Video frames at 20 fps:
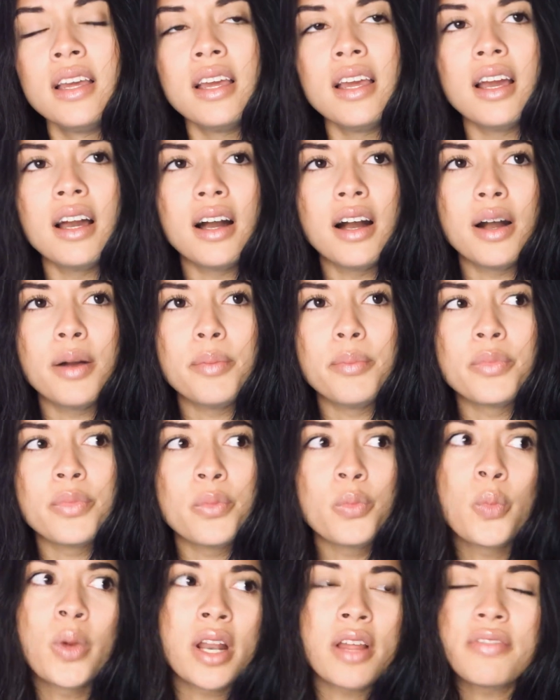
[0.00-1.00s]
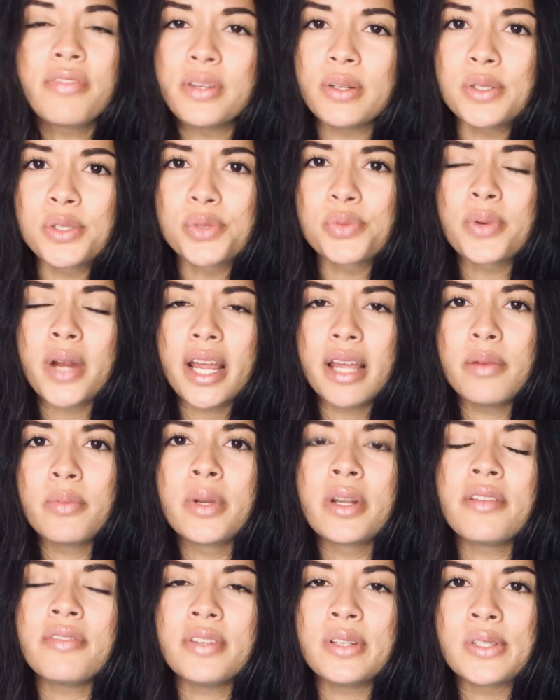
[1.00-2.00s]
um, when it feels right,
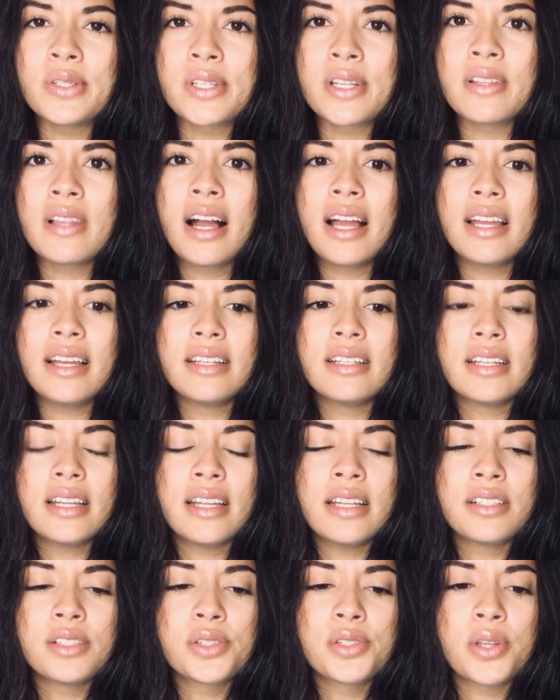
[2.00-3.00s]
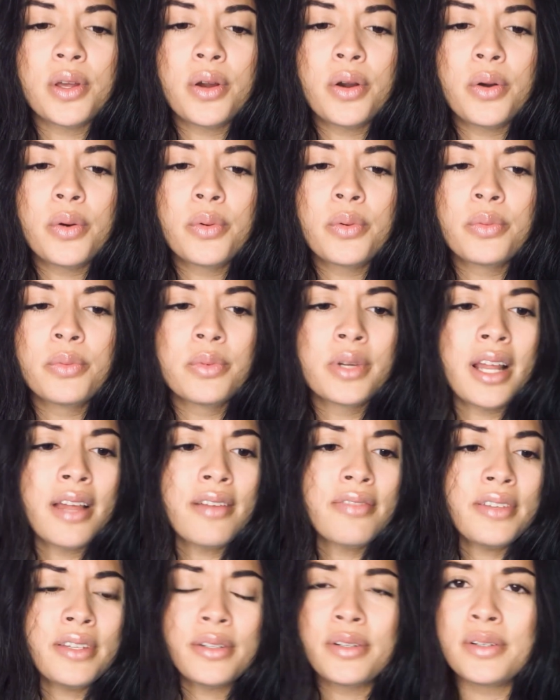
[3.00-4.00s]
when it feels aligned. And so when I
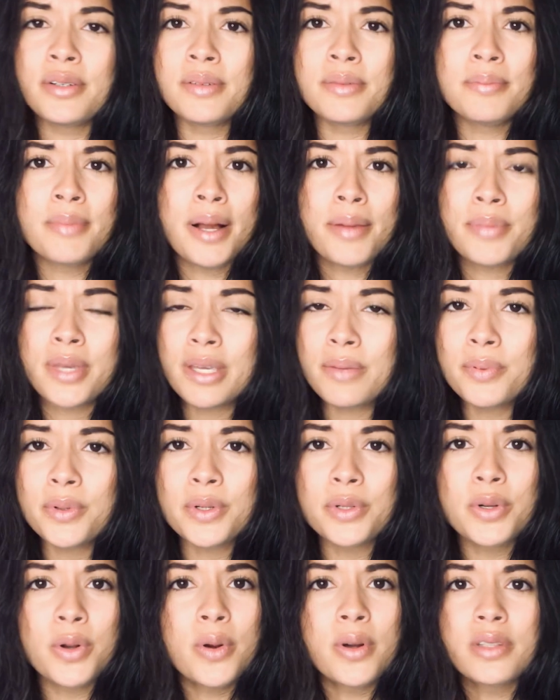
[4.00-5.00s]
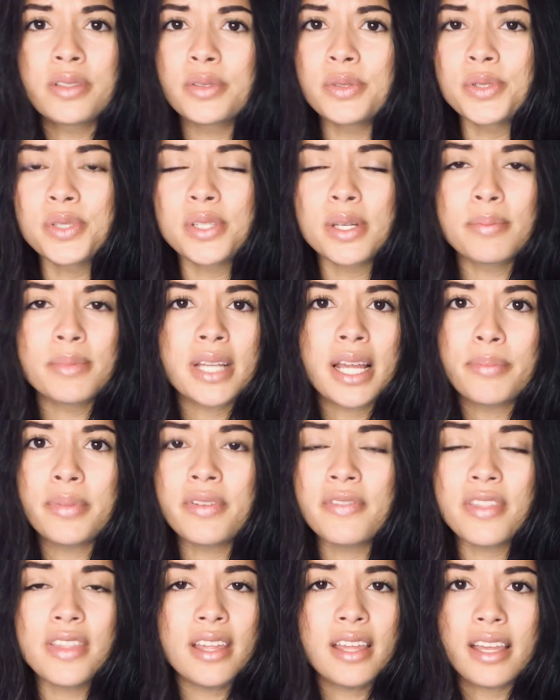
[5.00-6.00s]
feel my people going through some type
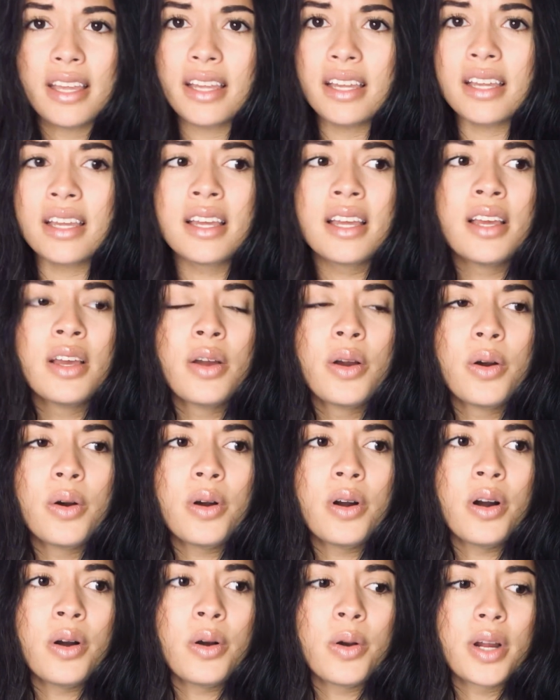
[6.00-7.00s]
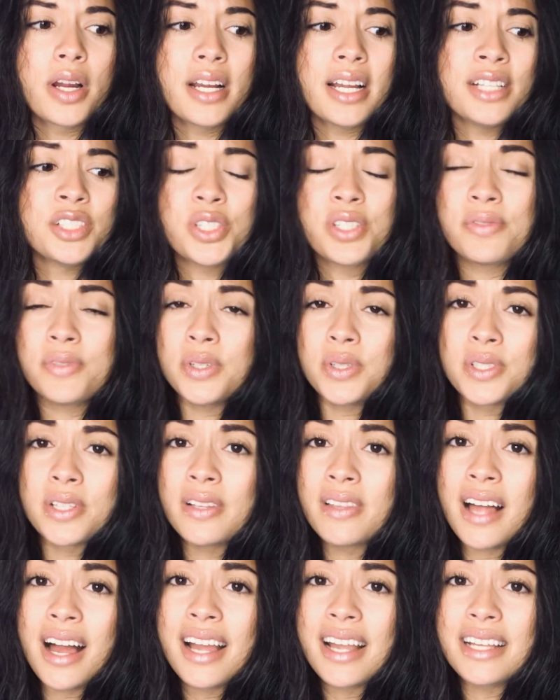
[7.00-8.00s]
of thing, or it just feels
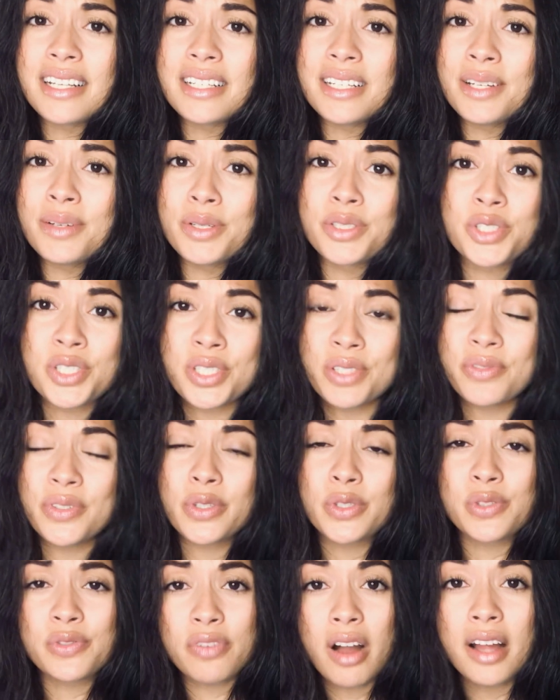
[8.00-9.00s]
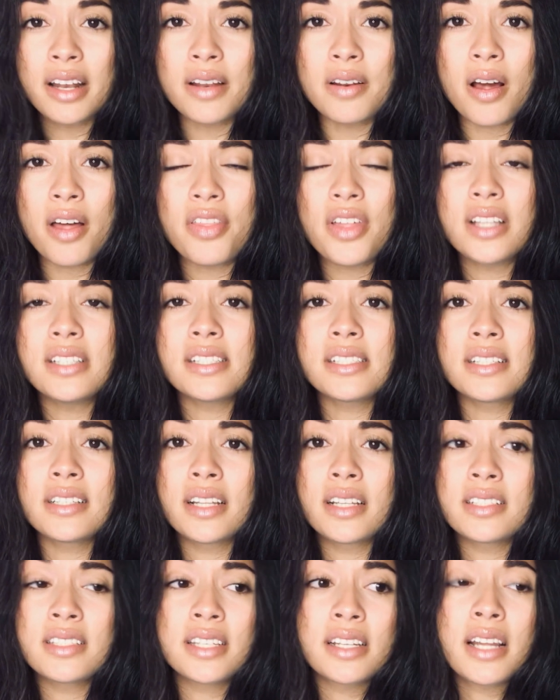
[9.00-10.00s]
aligned and it just feels fun and authentic to,
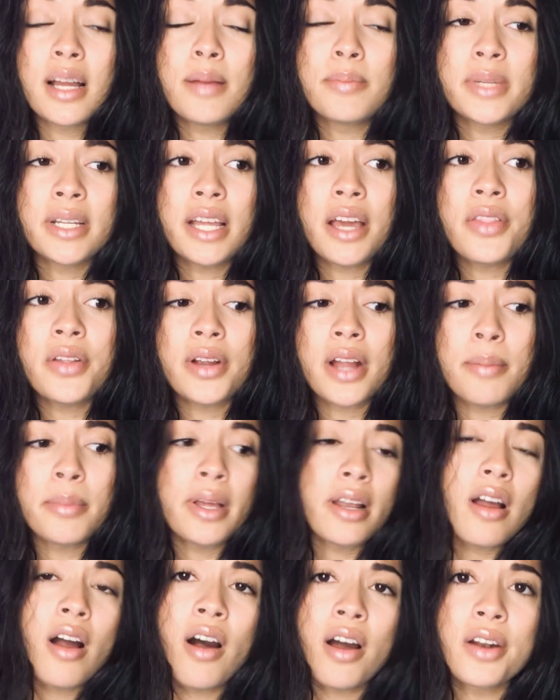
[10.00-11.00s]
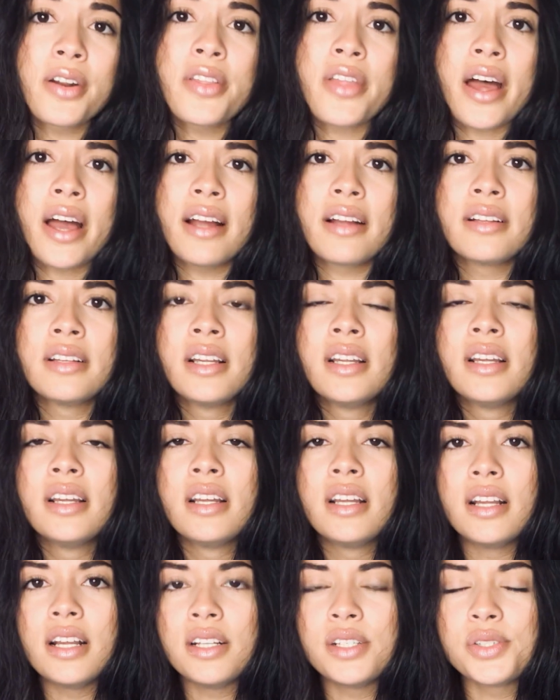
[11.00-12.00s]
to come together, I'm gonna honor that.
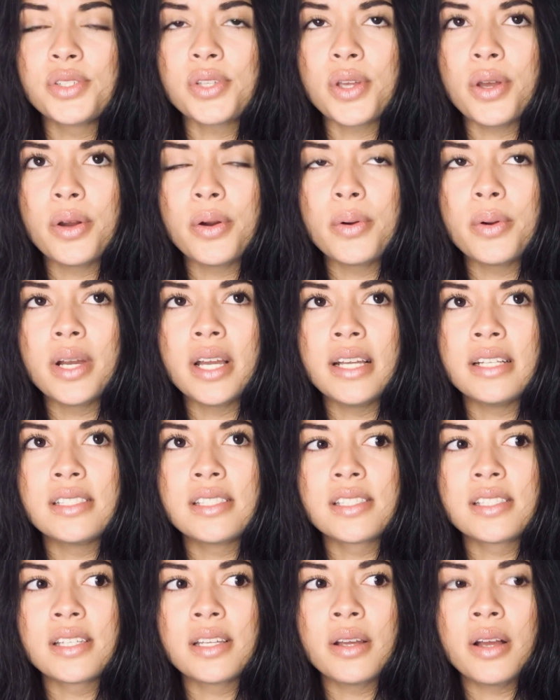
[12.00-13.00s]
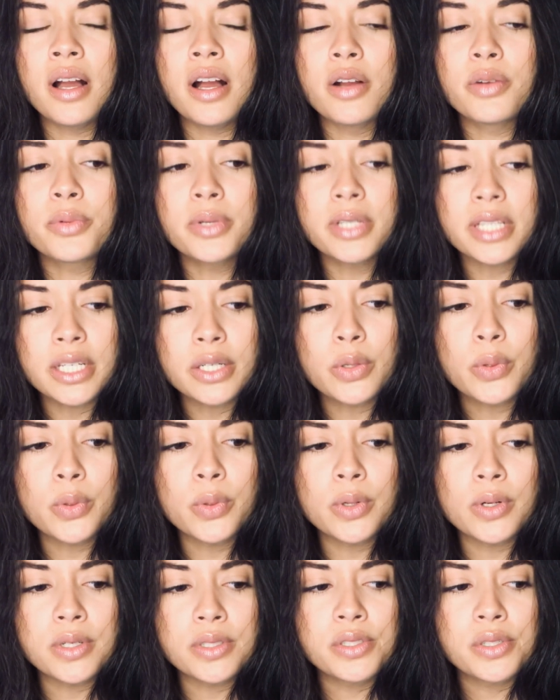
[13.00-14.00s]
And so it's uh, really
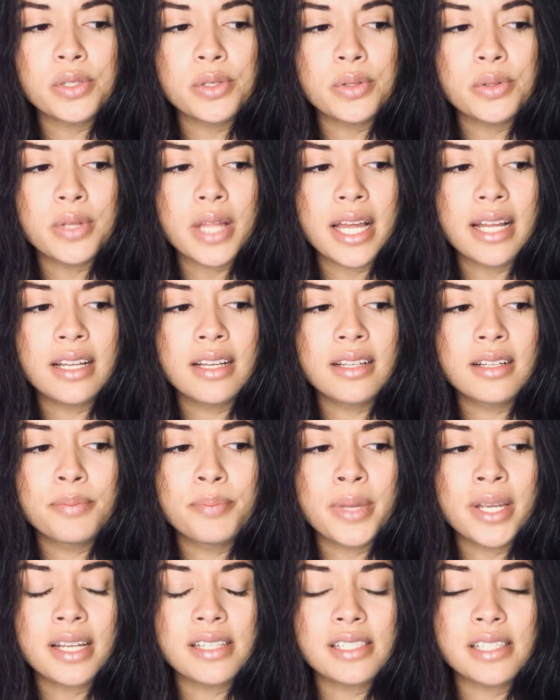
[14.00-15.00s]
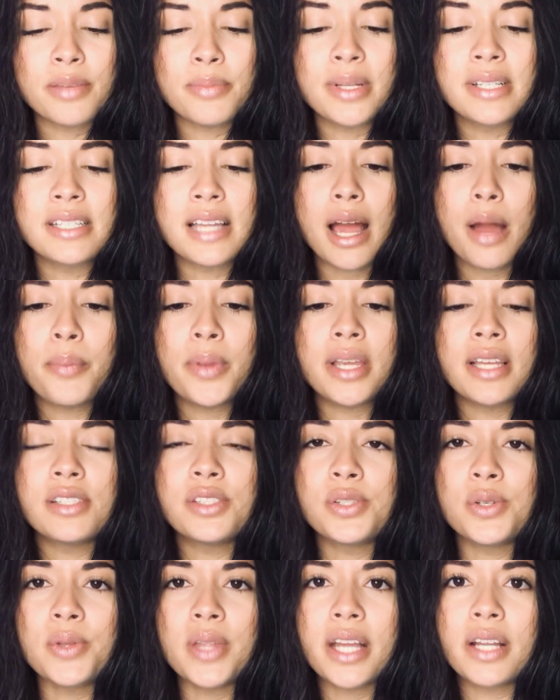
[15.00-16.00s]
cool to like, because I've been tapping
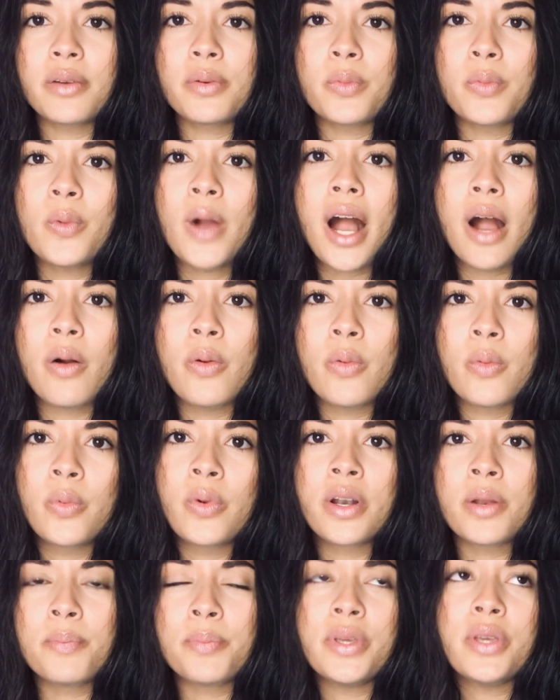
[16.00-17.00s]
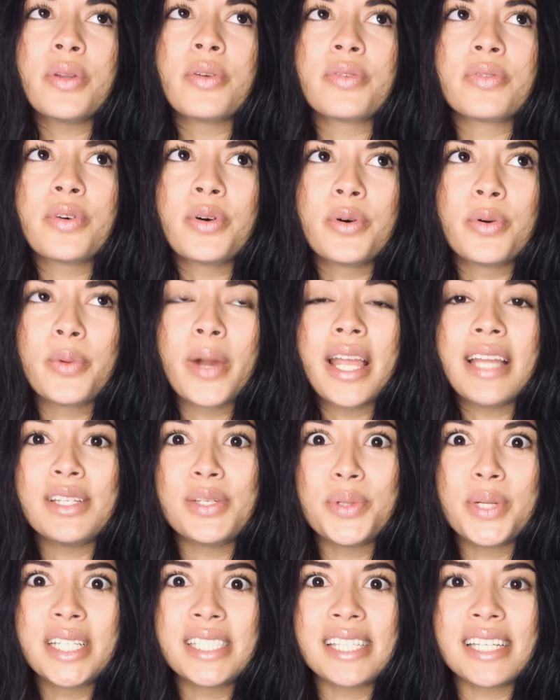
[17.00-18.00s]
into like, wow, what a beautiful way
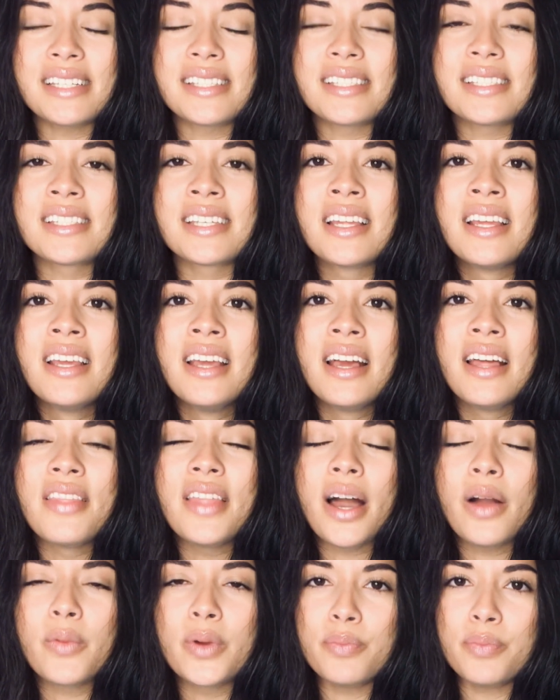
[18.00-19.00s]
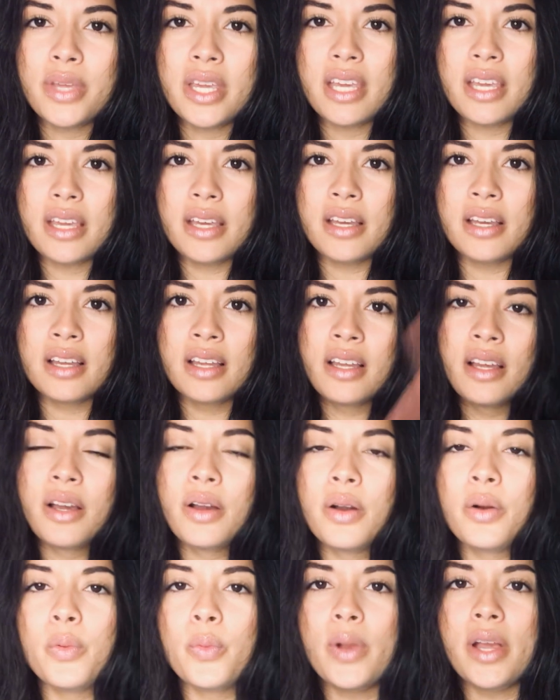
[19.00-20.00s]
to exist that would be
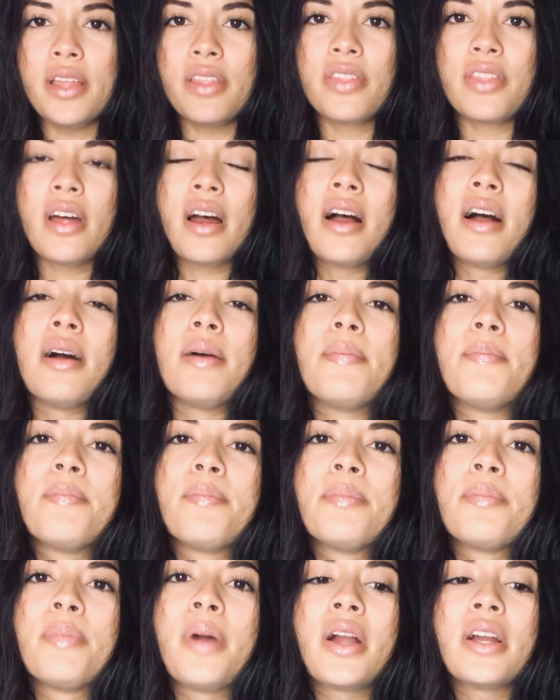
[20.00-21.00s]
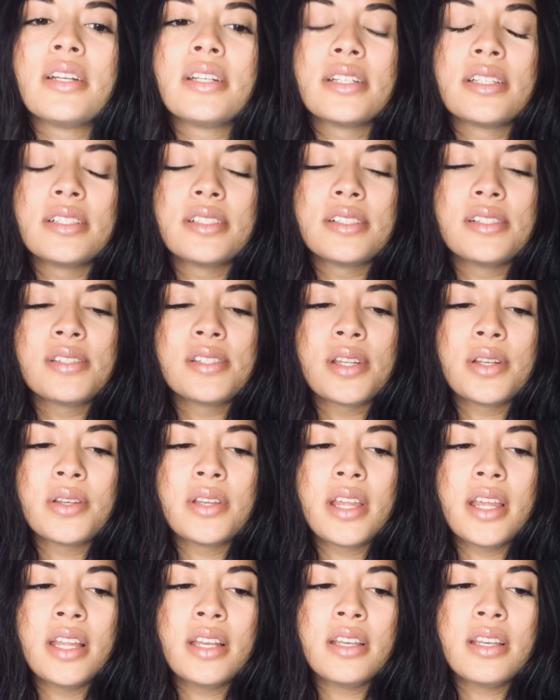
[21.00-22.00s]
with um, partners and
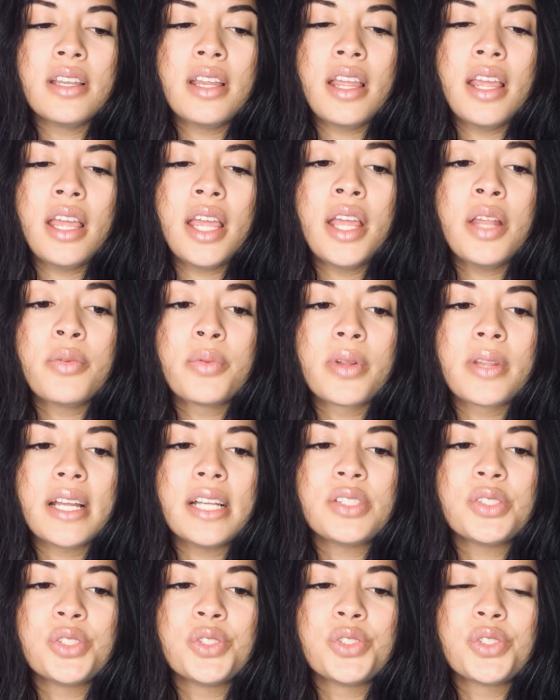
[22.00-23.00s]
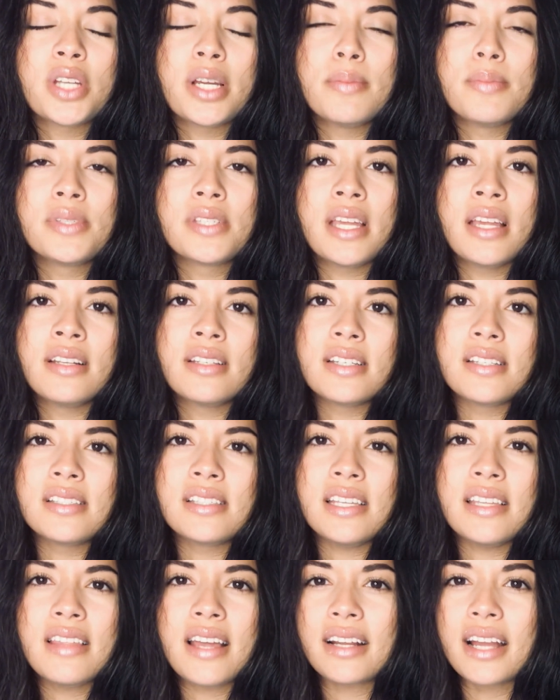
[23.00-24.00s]
in in relationships, and to
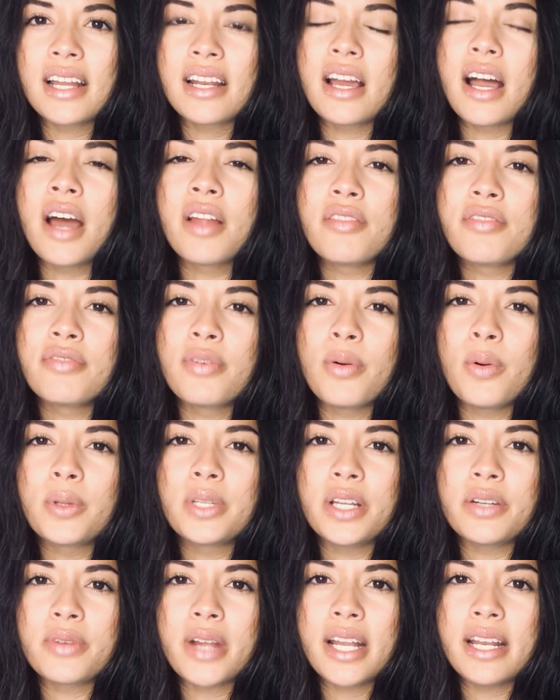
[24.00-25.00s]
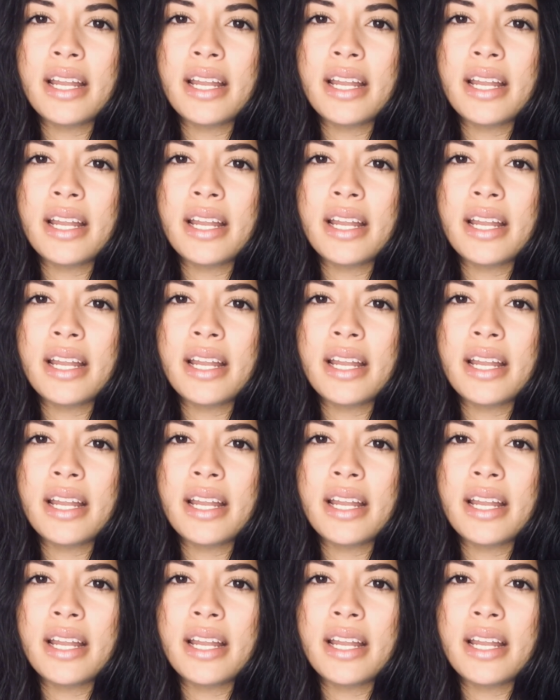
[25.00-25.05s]
see that kind of unfolding right